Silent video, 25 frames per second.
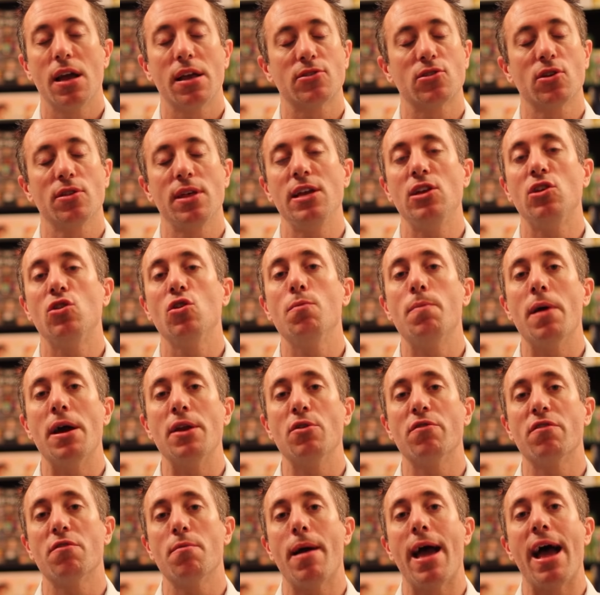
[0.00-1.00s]
So they do
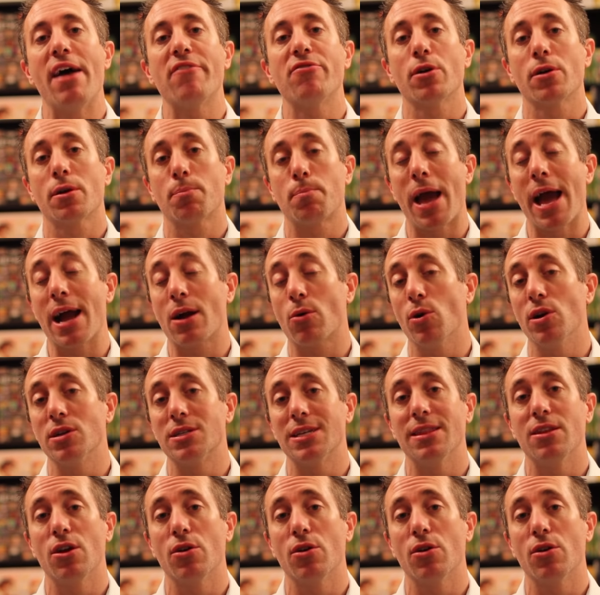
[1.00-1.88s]
bend over backwards,